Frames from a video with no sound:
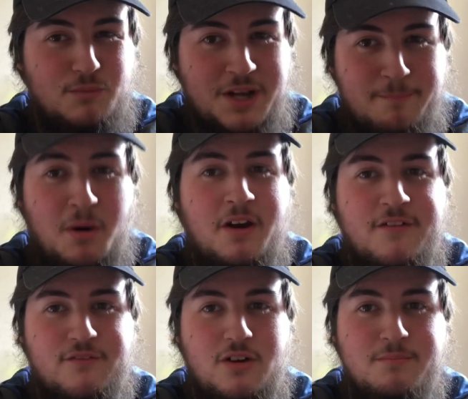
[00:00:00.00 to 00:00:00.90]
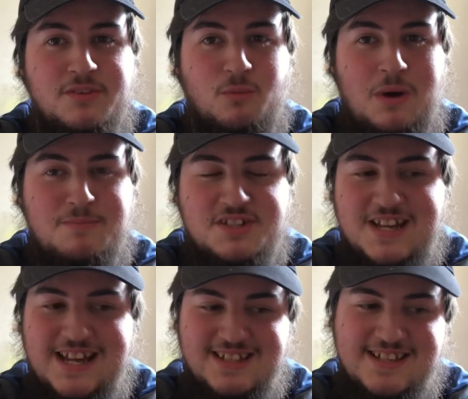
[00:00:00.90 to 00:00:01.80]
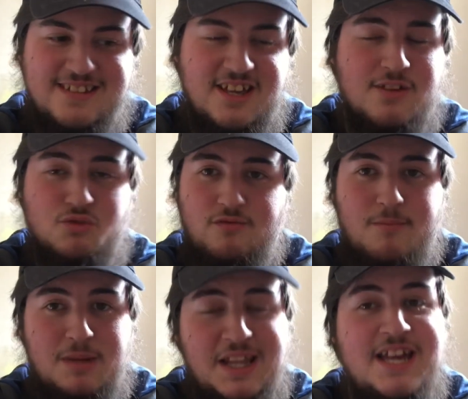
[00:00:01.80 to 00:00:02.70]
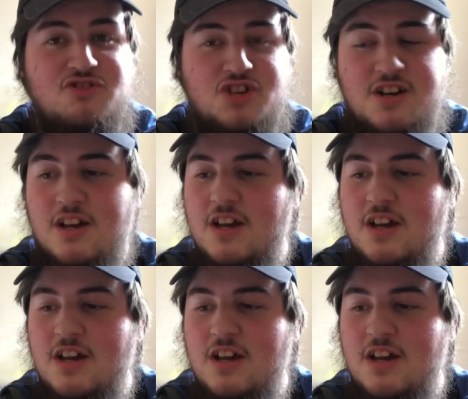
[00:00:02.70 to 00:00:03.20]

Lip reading: I bought it from the website, it said that it was from Malaysia,